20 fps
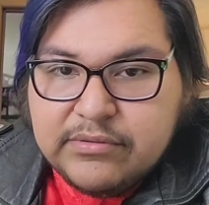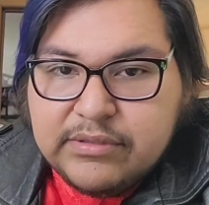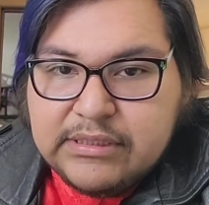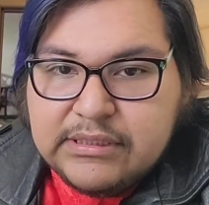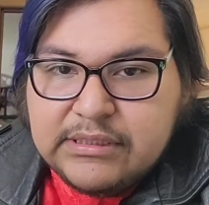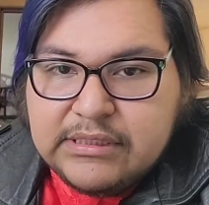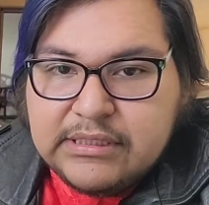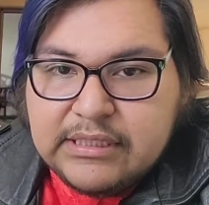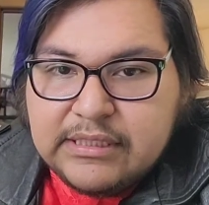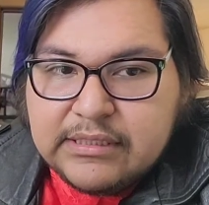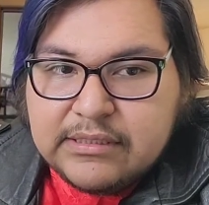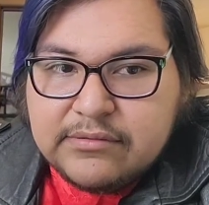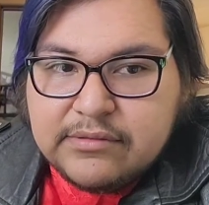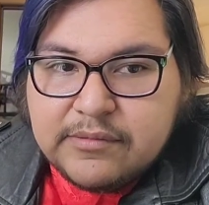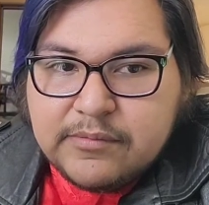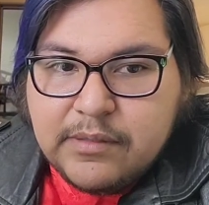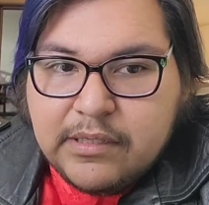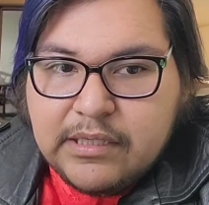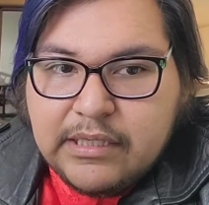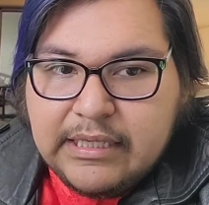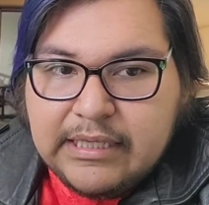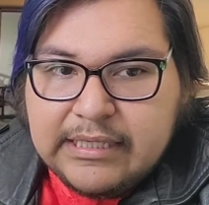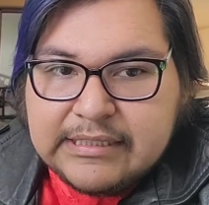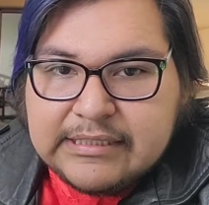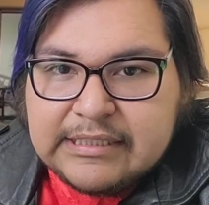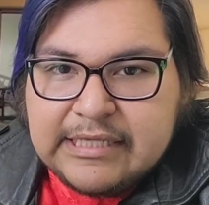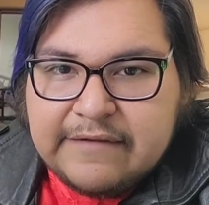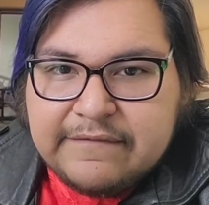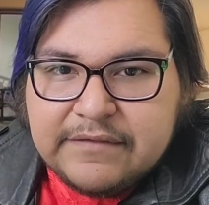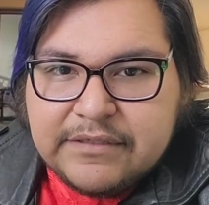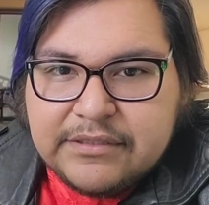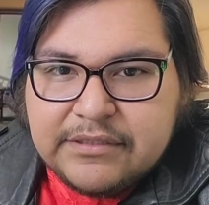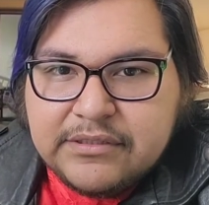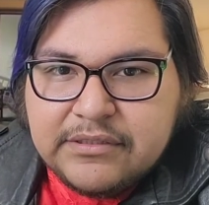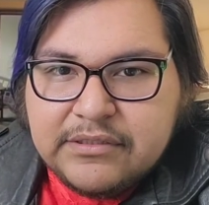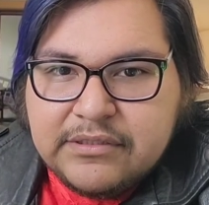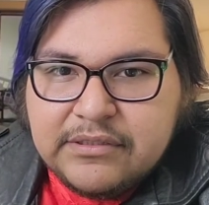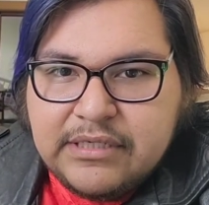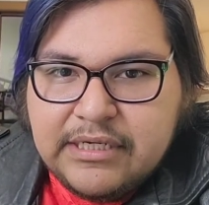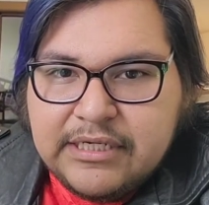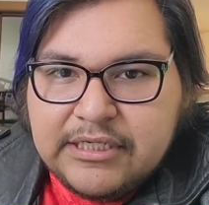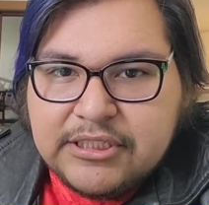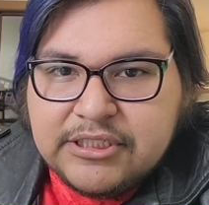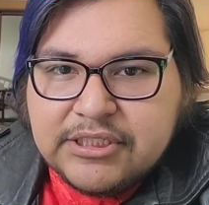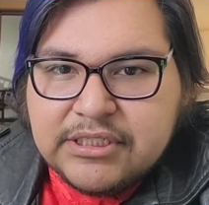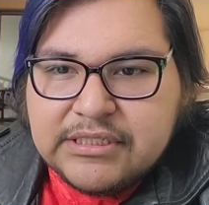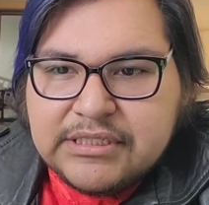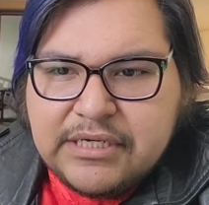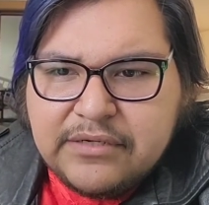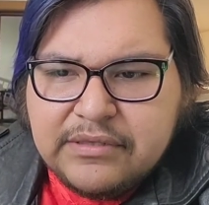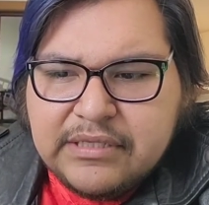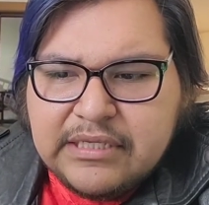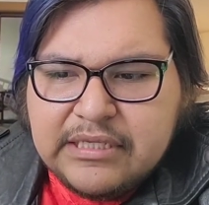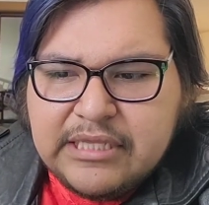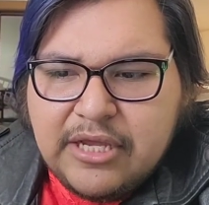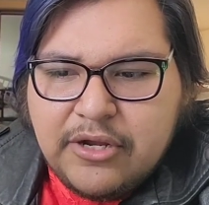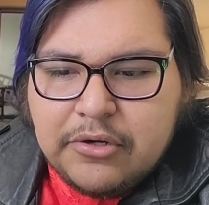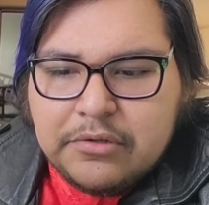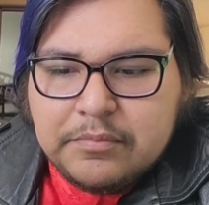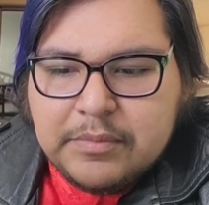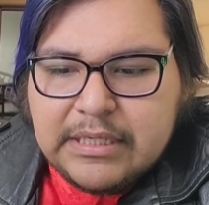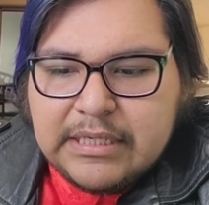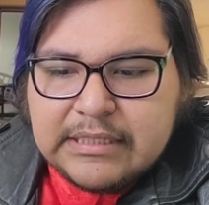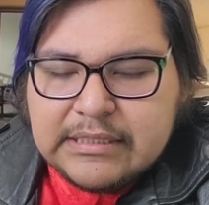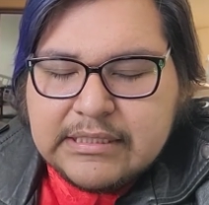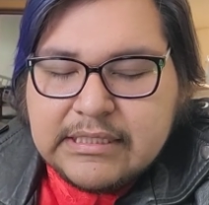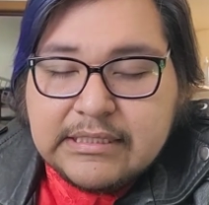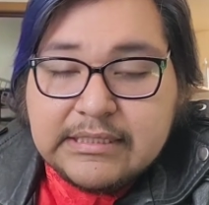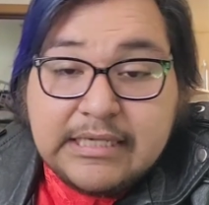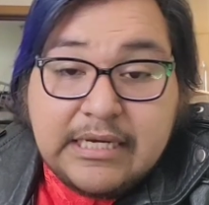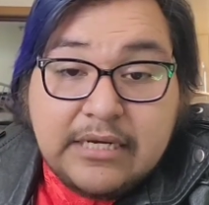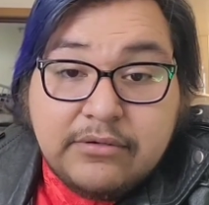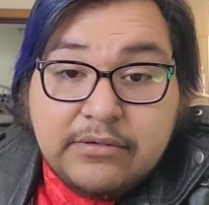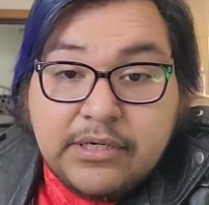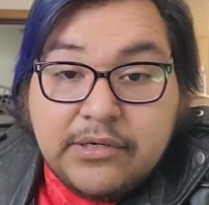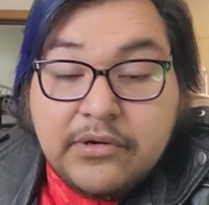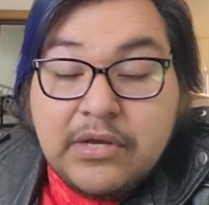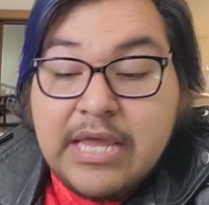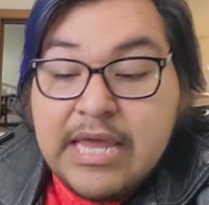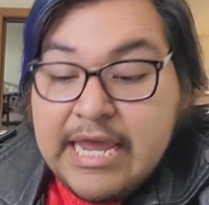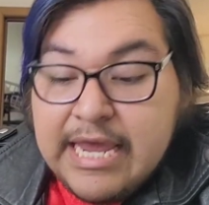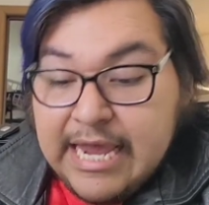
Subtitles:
wasn't 6, it was probably like 7-ish, because I don't think they open at 6, I don't know.